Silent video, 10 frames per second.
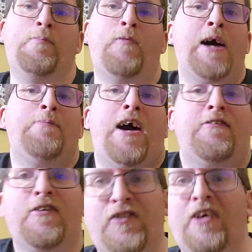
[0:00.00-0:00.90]
why
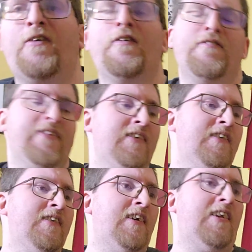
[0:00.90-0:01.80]
bother? So
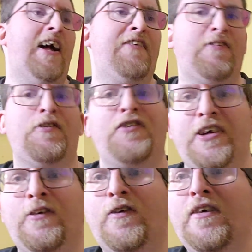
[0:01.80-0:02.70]
a lot of stuff is
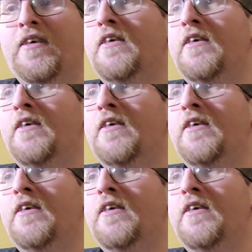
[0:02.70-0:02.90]
too.